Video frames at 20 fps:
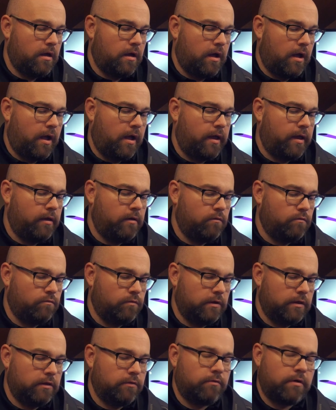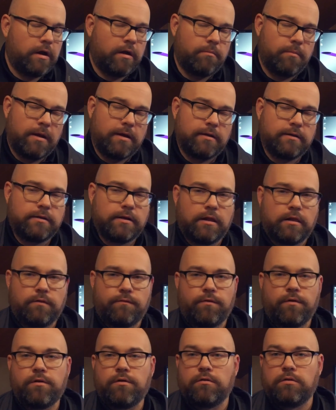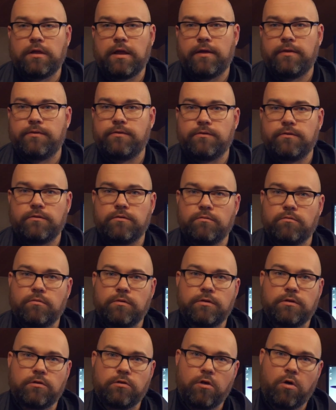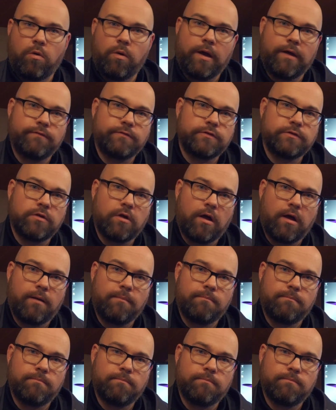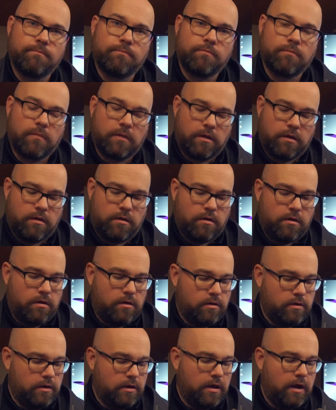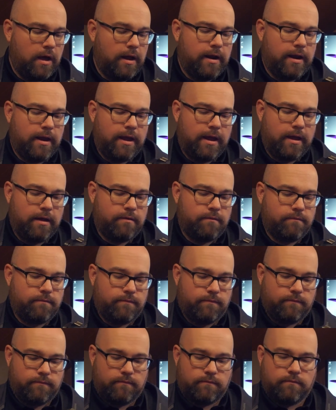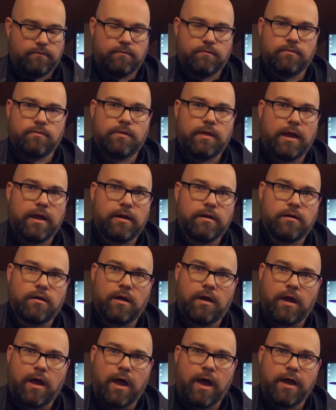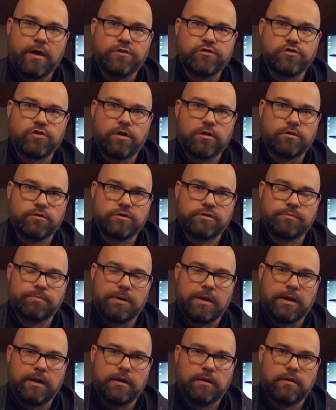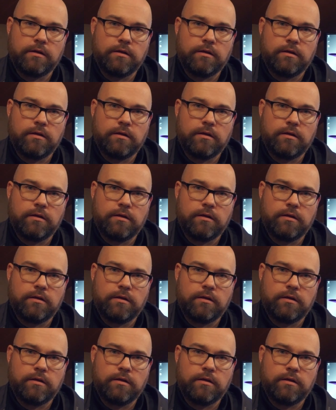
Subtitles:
I really recommend a telephoto lens with a low f-stop. You gotta have that high shutter speed,